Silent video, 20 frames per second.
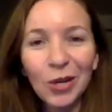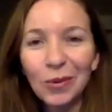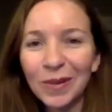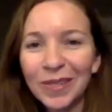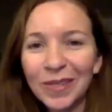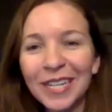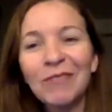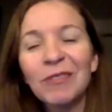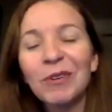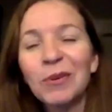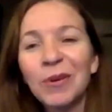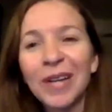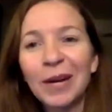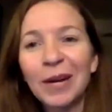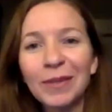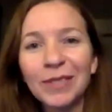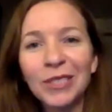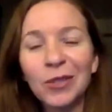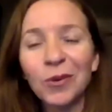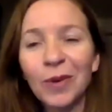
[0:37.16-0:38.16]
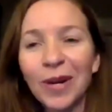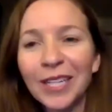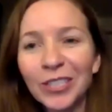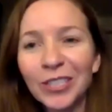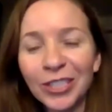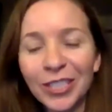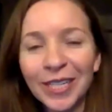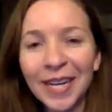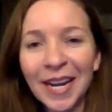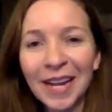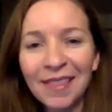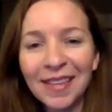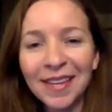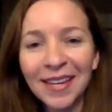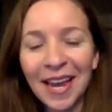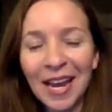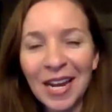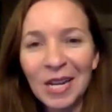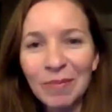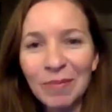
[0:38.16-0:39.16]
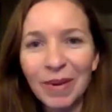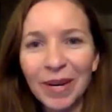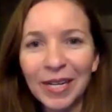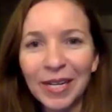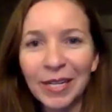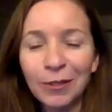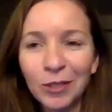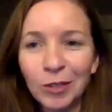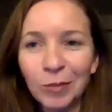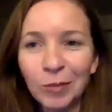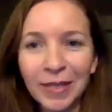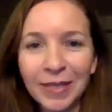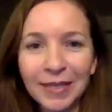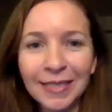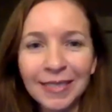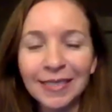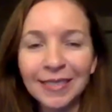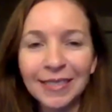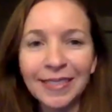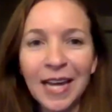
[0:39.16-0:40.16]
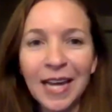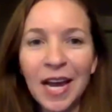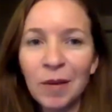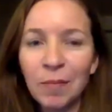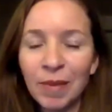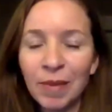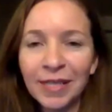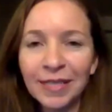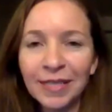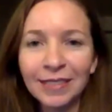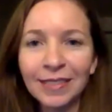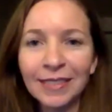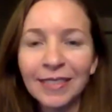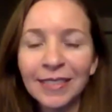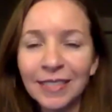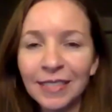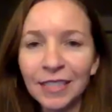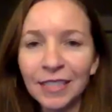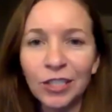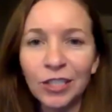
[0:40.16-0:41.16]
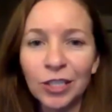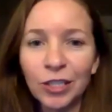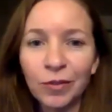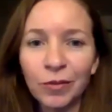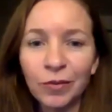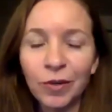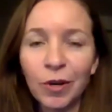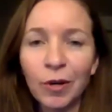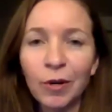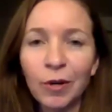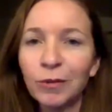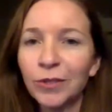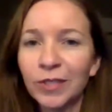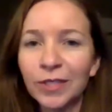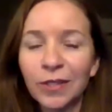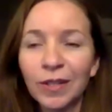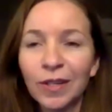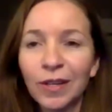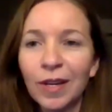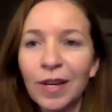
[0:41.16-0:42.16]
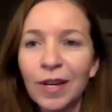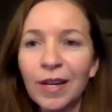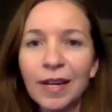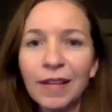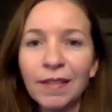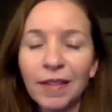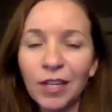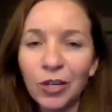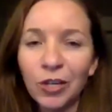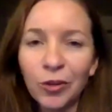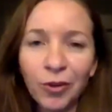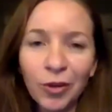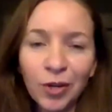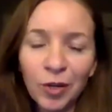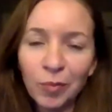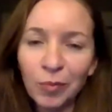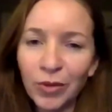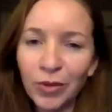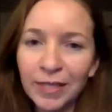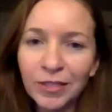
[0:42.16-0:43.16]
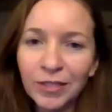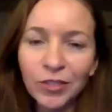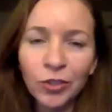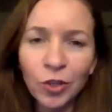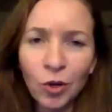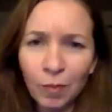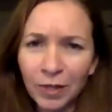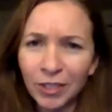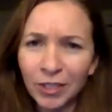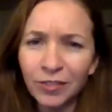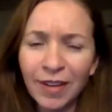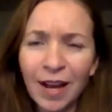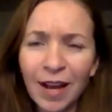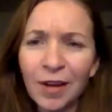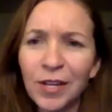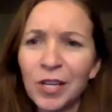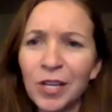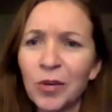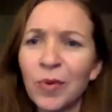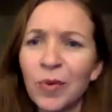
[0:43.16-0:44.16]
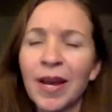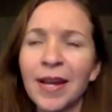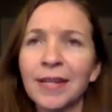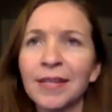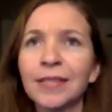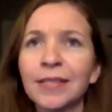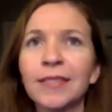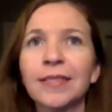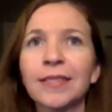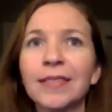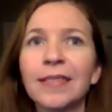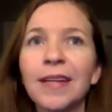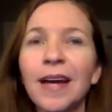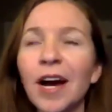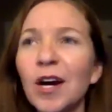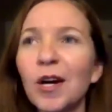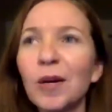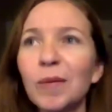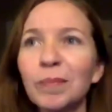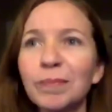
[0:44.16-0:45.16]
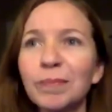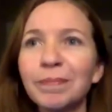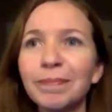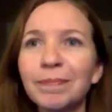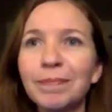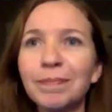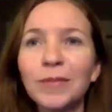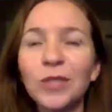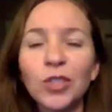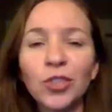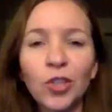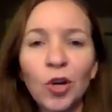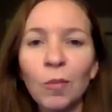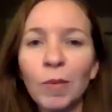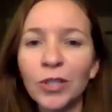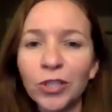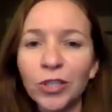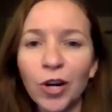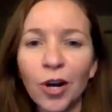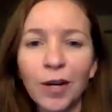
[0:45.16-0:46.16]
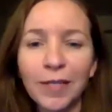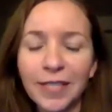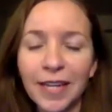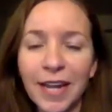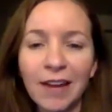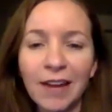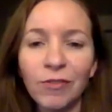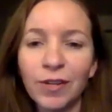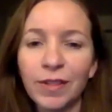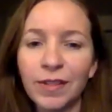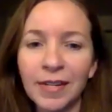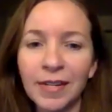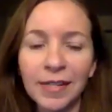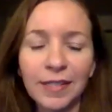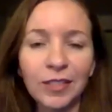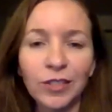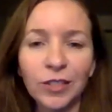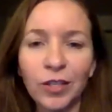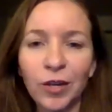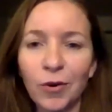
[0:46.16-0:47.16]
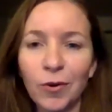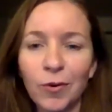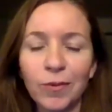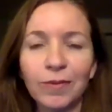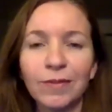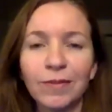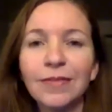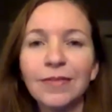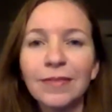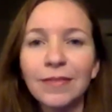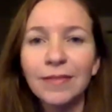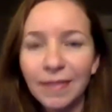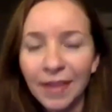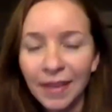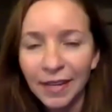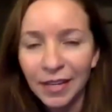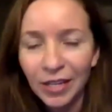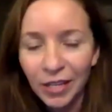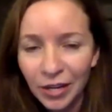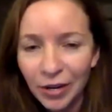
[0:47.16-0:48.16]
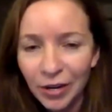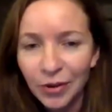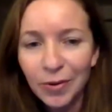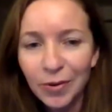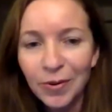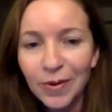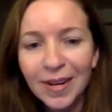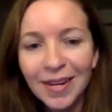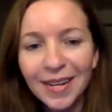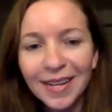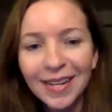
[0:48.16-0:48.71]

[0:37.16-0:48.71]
never what I was questioning. I think anybody who spends 10 minutes listening to you knows that you're going to bring so much value and so much heart to everything. So thank you.